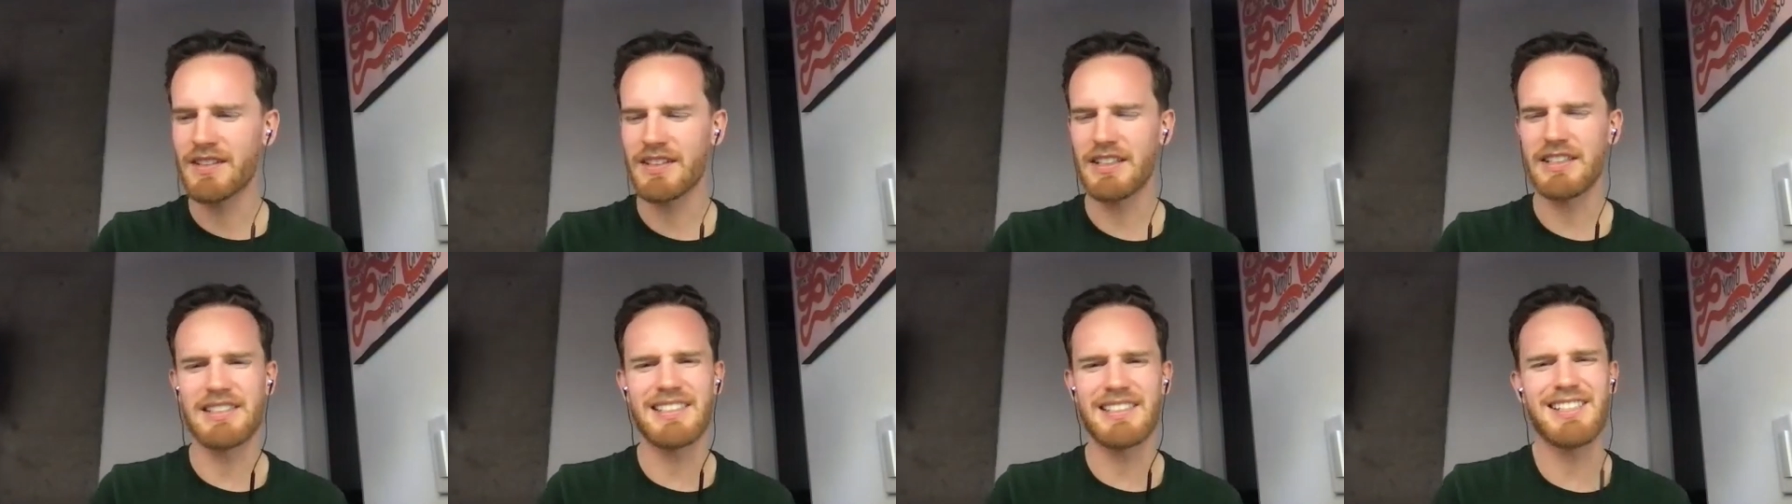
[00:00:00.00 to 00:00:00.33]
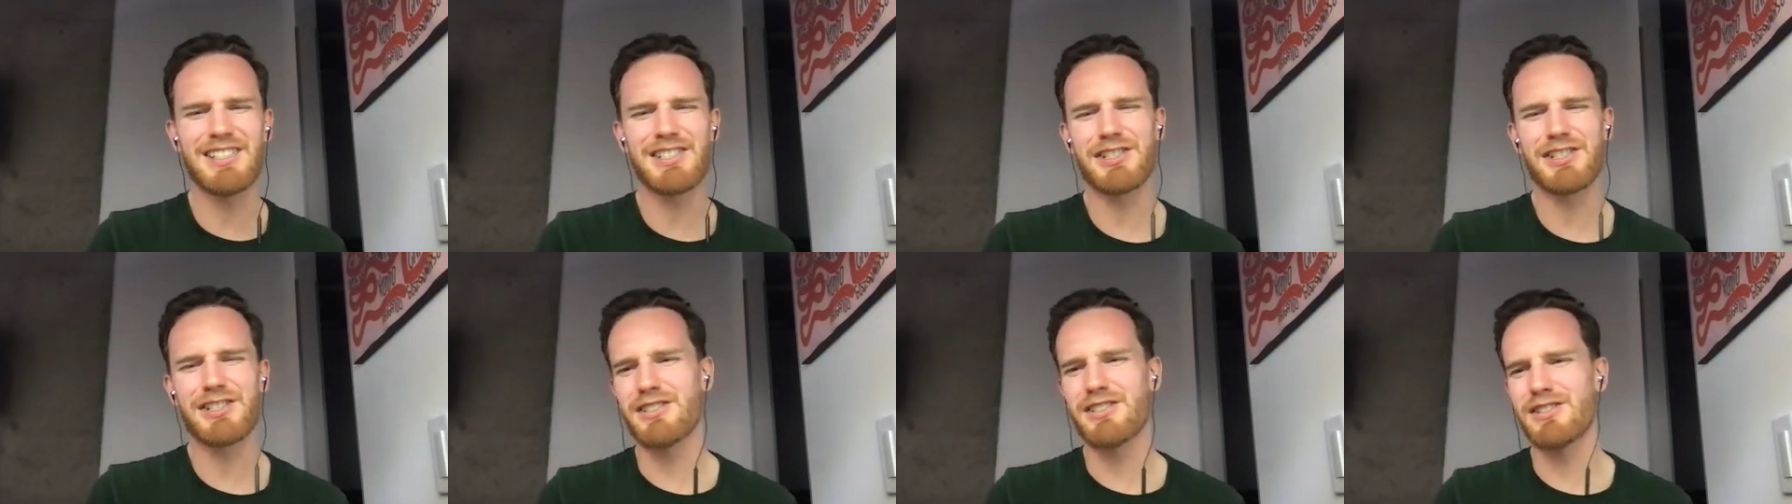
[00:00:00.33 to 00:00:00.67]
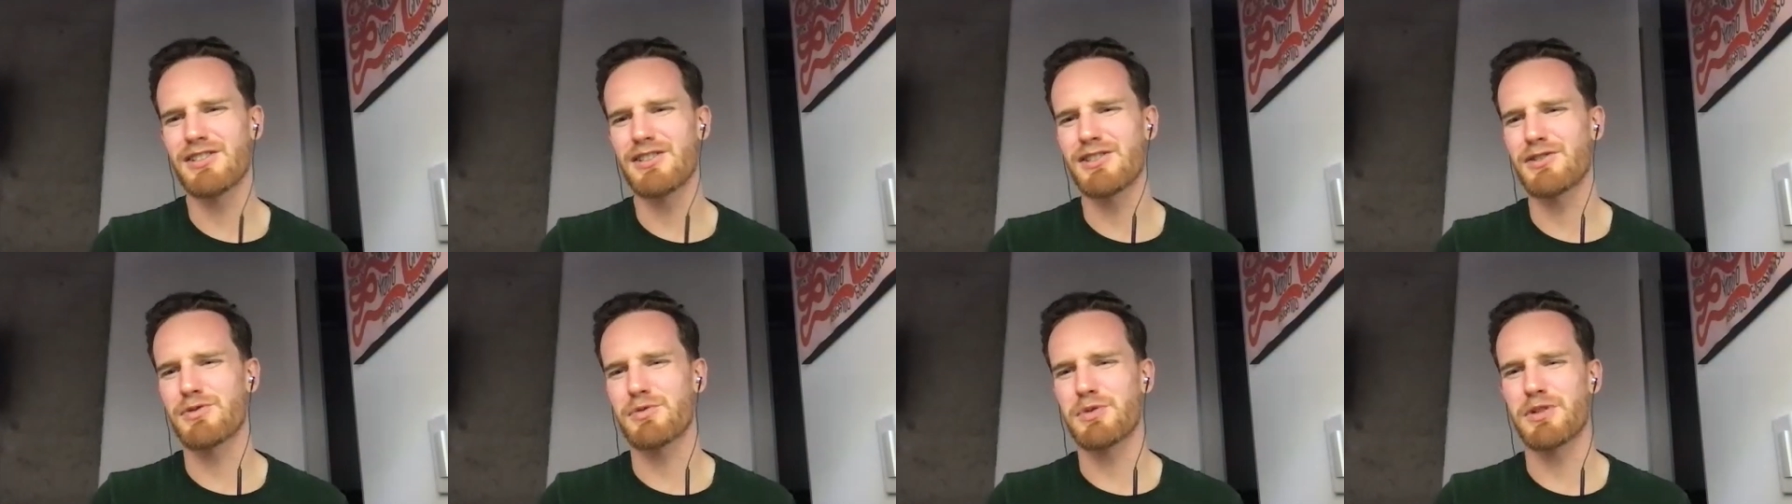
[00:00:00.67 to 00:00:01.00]
The
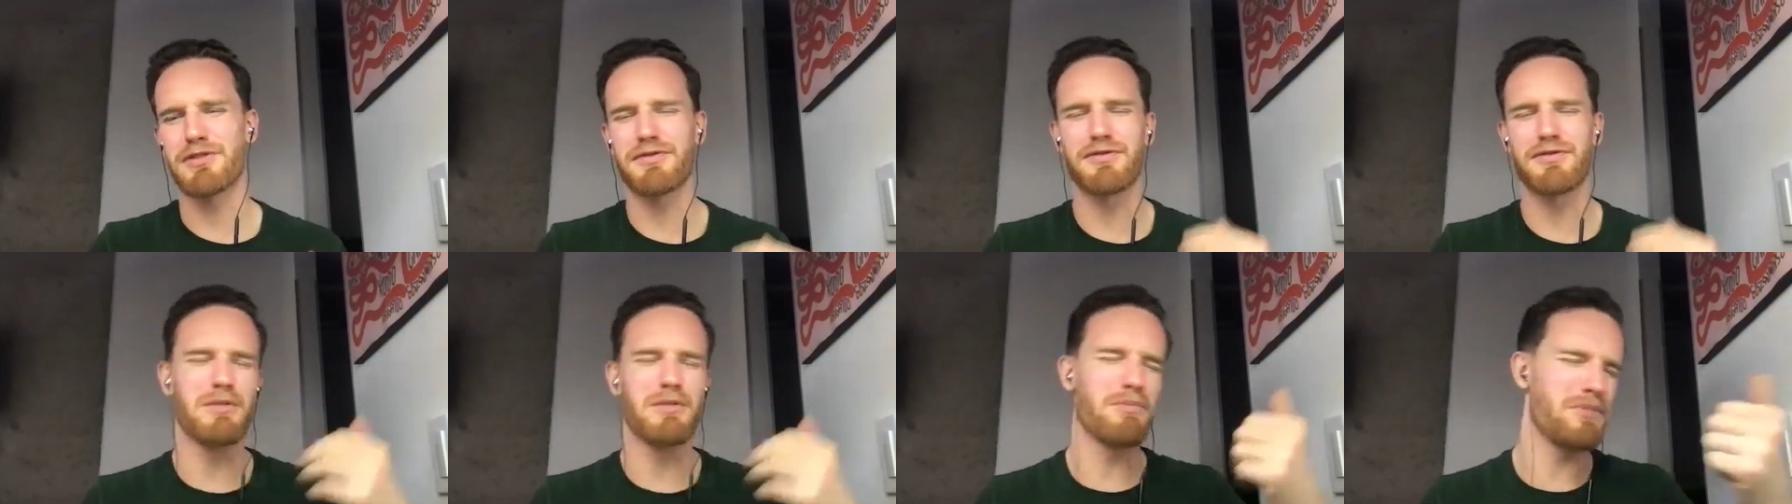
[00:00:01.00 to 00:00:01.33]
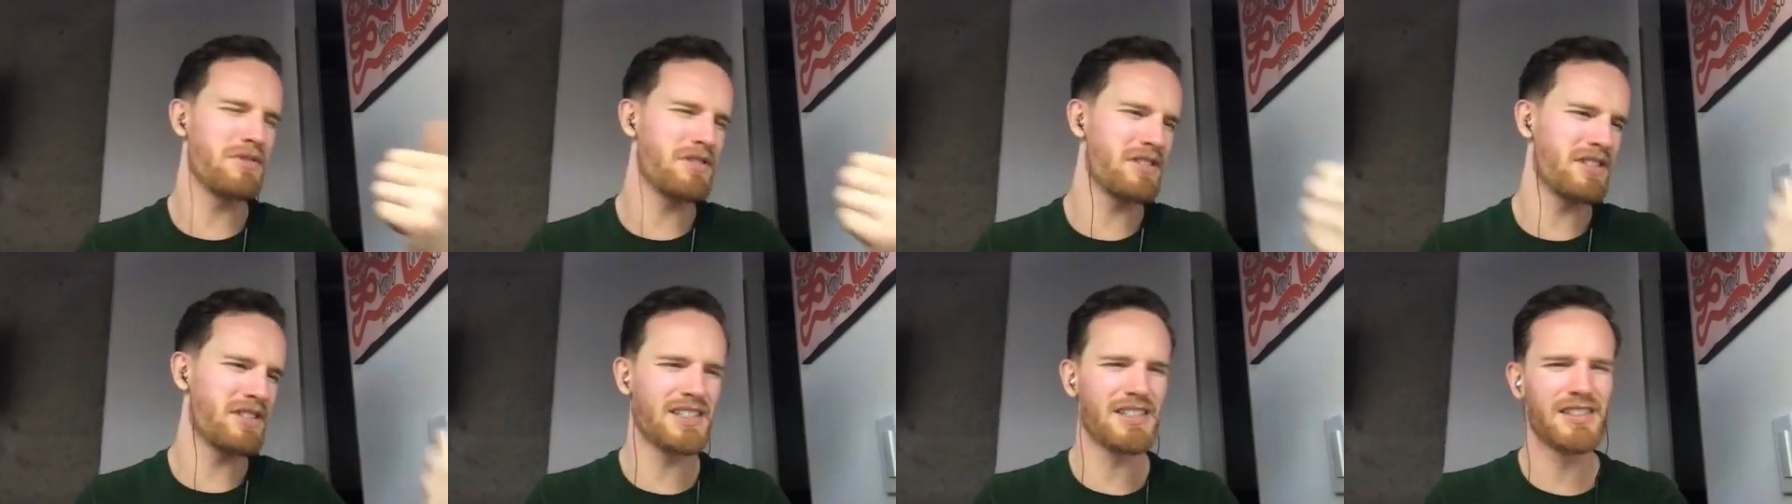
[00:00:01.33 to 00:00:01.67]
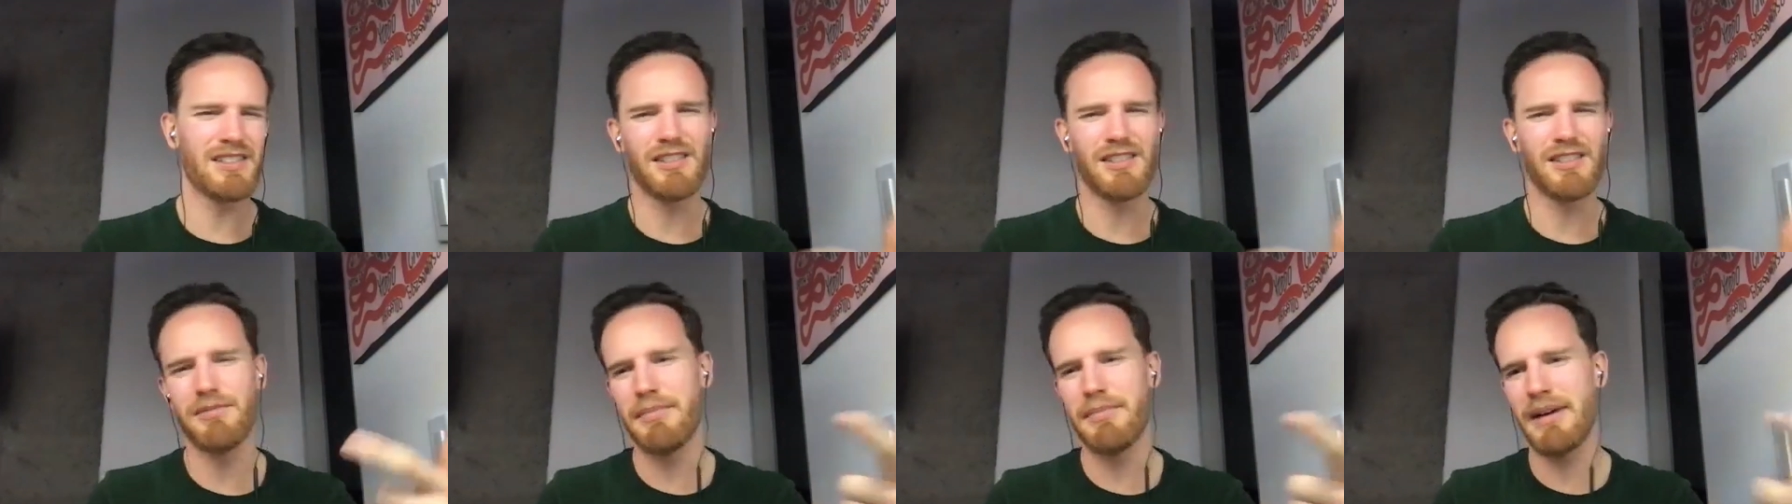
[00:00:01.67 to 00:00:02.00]
teachers were from
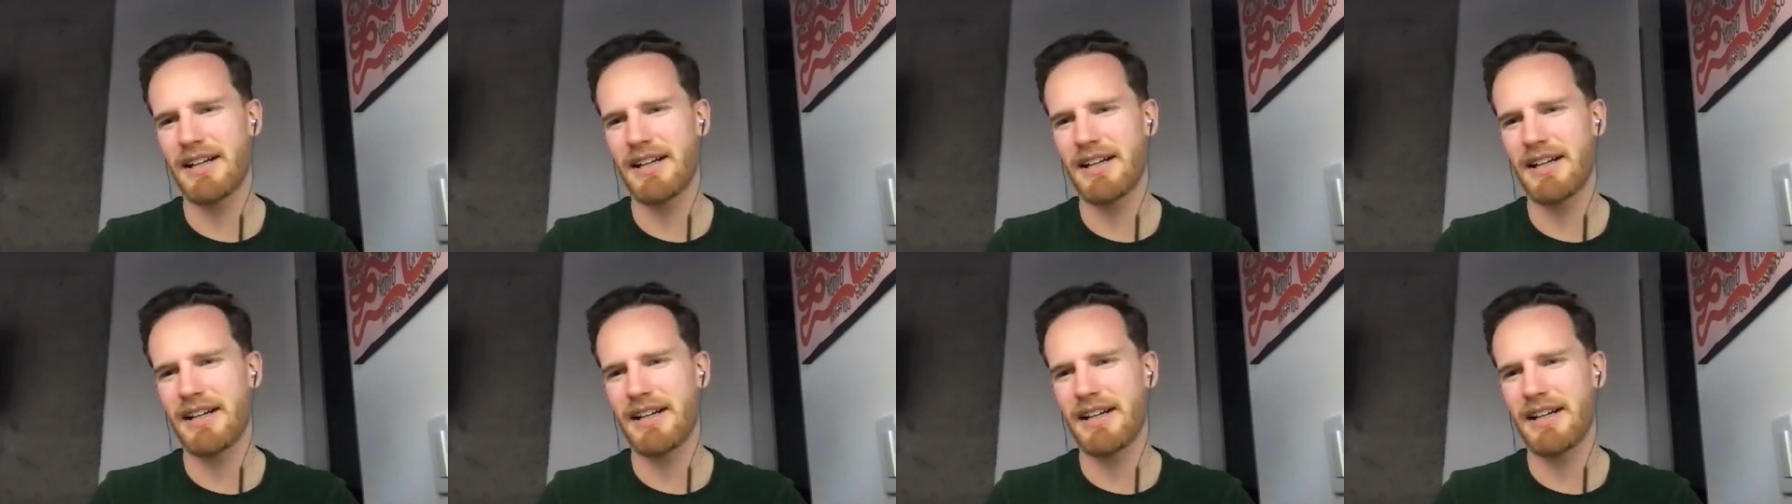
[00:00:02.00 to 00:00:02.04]
Brazil,